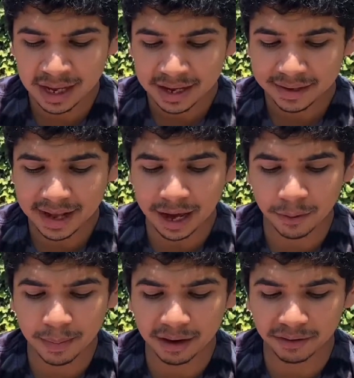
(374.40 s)
Now,
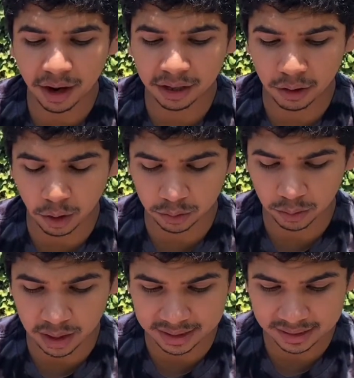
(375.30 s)
my frog croaked
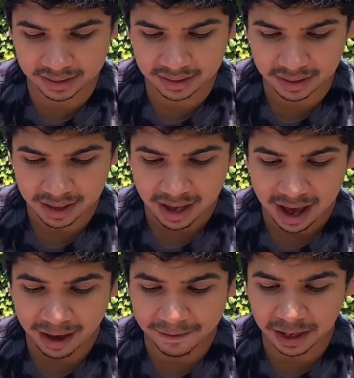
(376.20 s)
once.
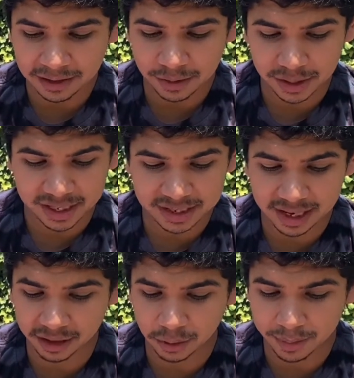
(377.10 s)
I felt it was a
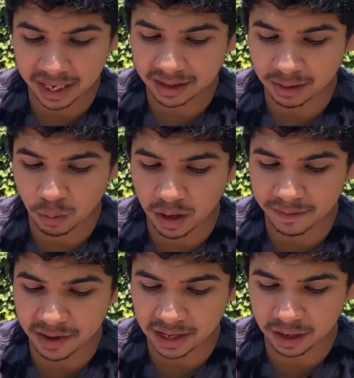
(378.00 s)
signal, meaning the one
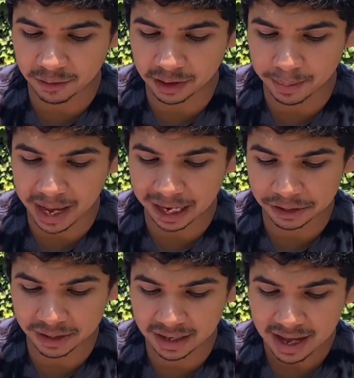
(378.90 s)
vehicle of
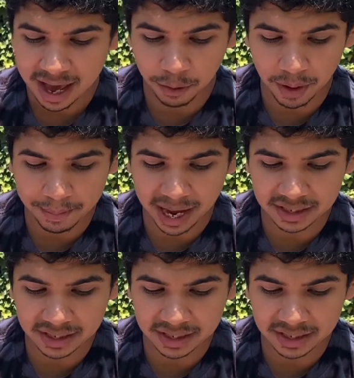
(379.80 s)
compassion, and went back